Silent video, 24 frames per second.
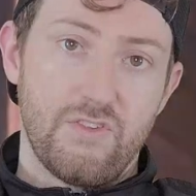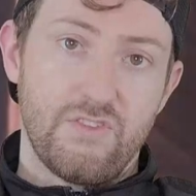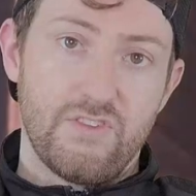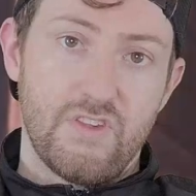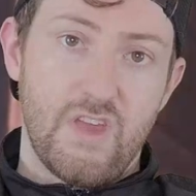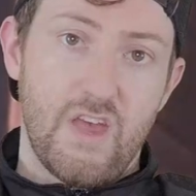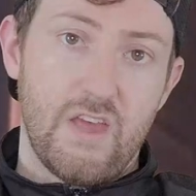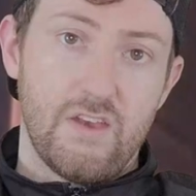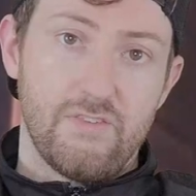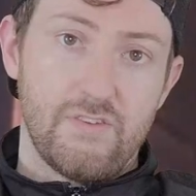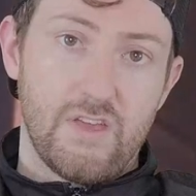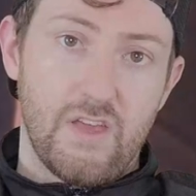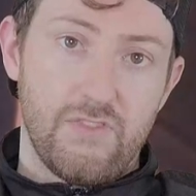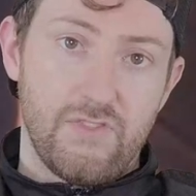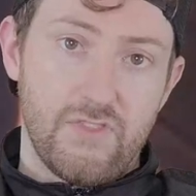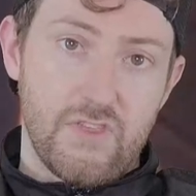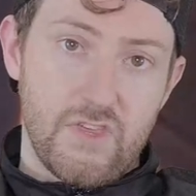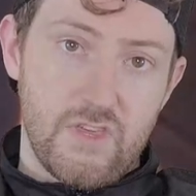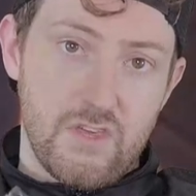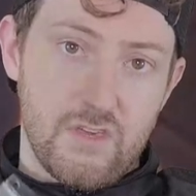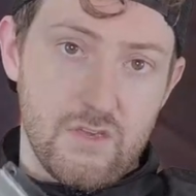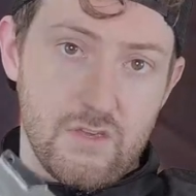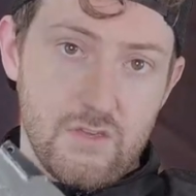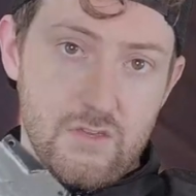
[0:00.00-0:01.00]
side, I've got
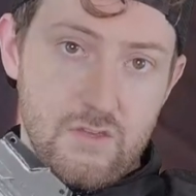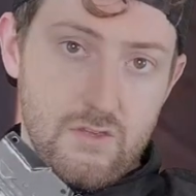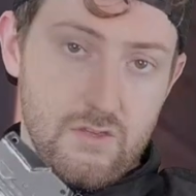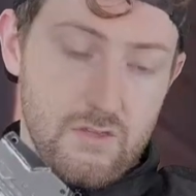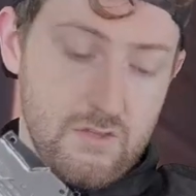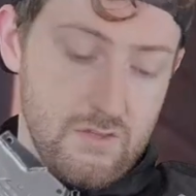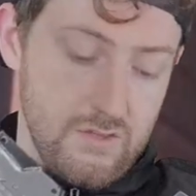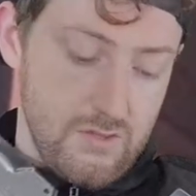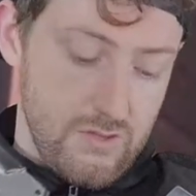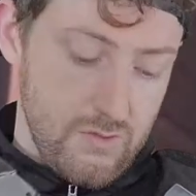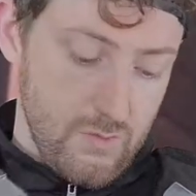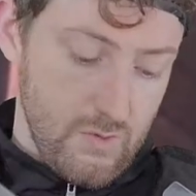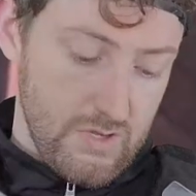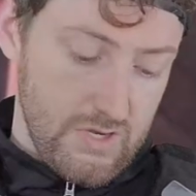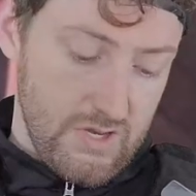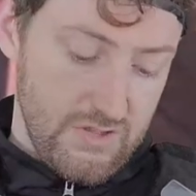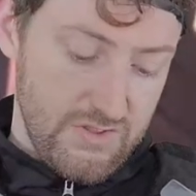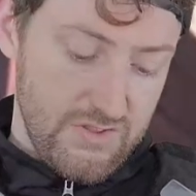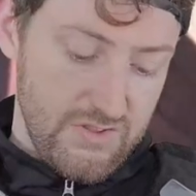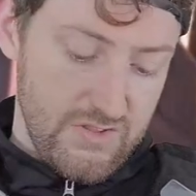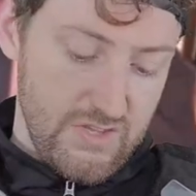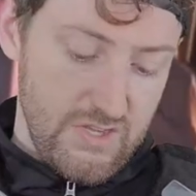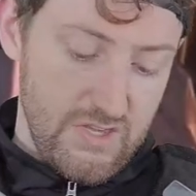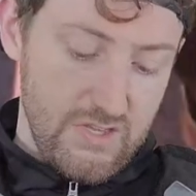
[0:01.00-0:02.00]
the
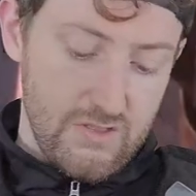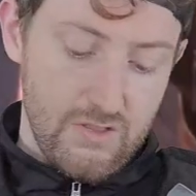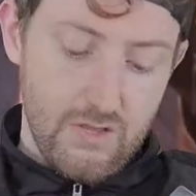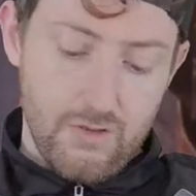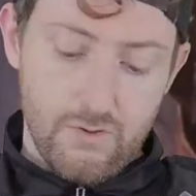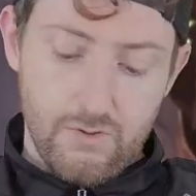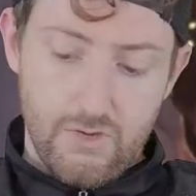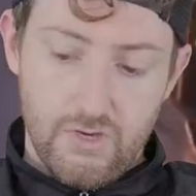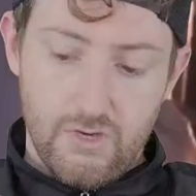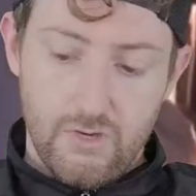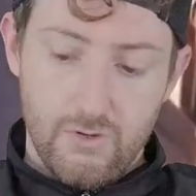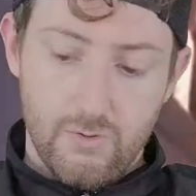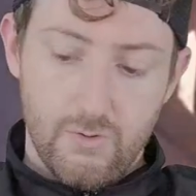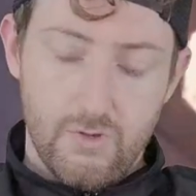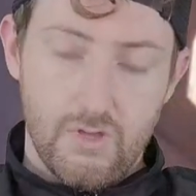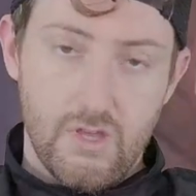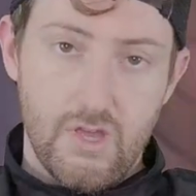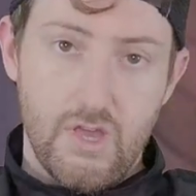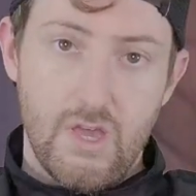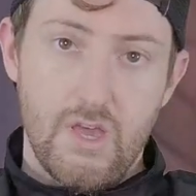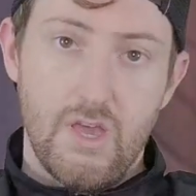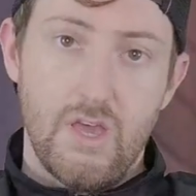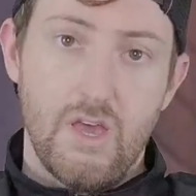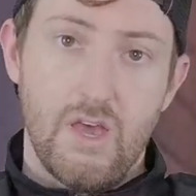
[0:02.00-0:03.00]
UNSC logo.
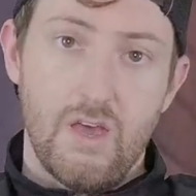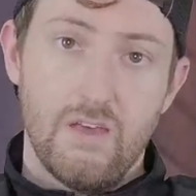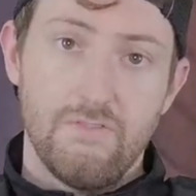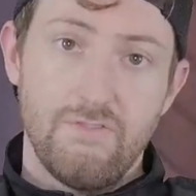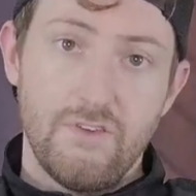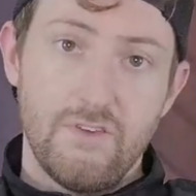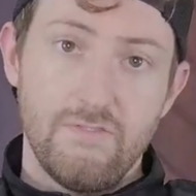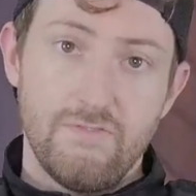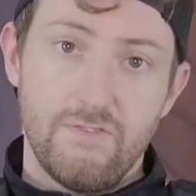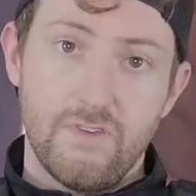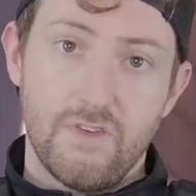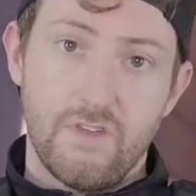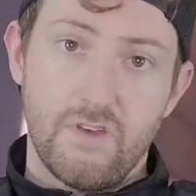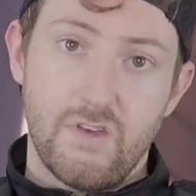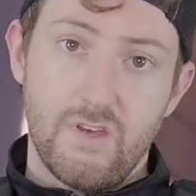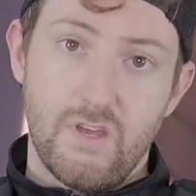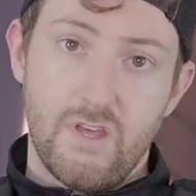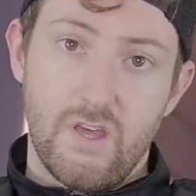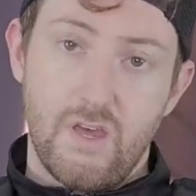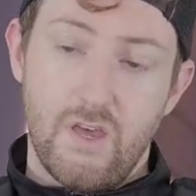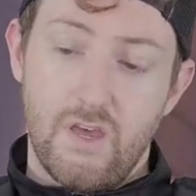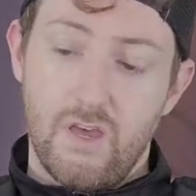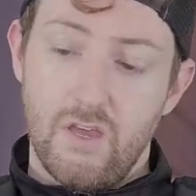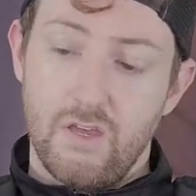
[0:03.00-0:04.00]
I've
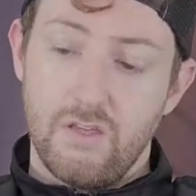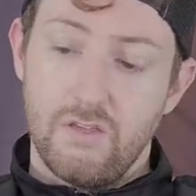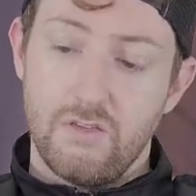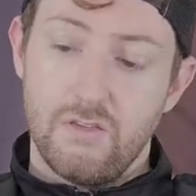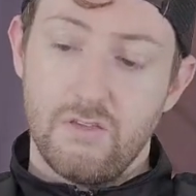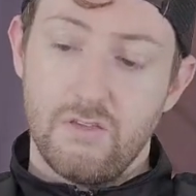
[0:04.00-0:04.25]
even